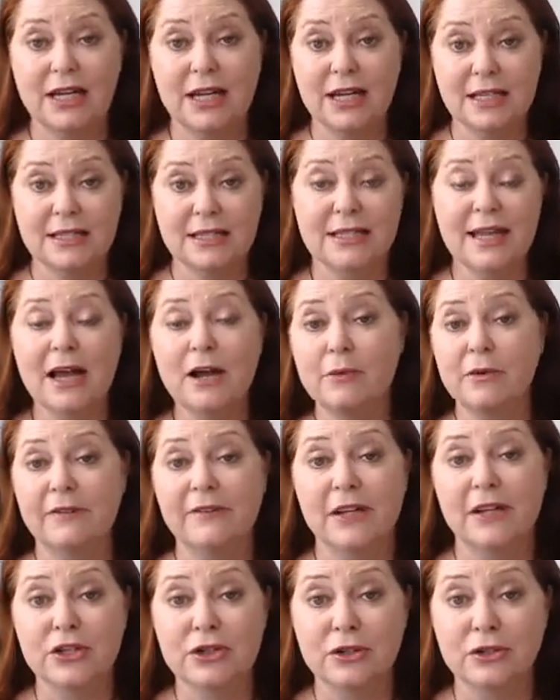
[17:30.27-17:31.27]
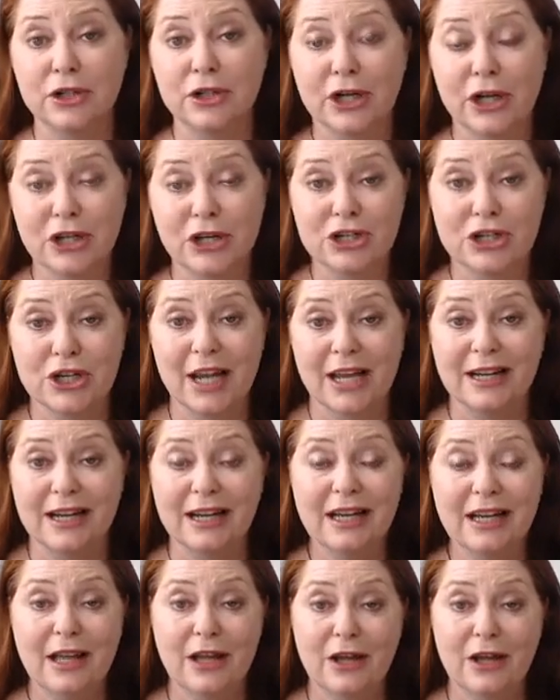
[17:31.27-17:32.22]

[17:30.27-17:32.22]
He's now a professional negotiator.